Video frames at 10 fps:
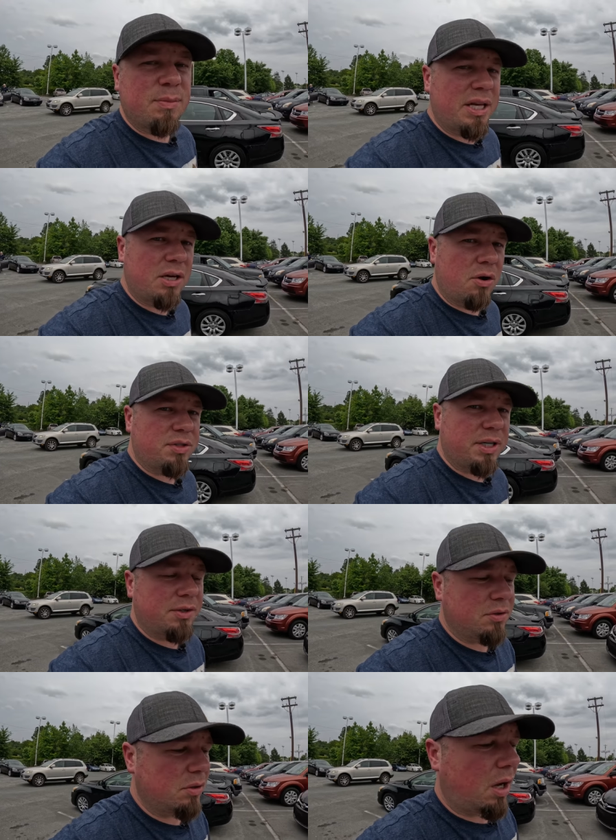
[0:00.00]
many no
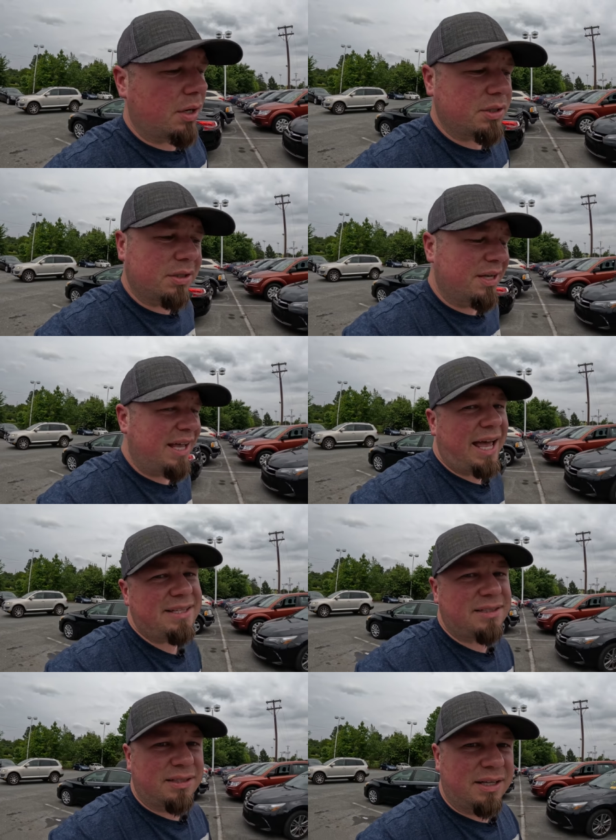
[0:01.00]
sales to the auction,
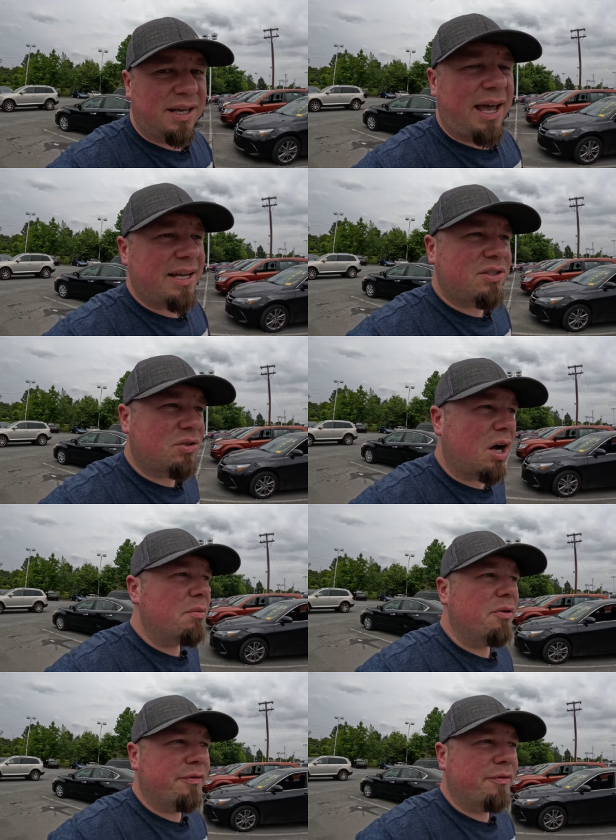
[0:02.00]
that's that's trouble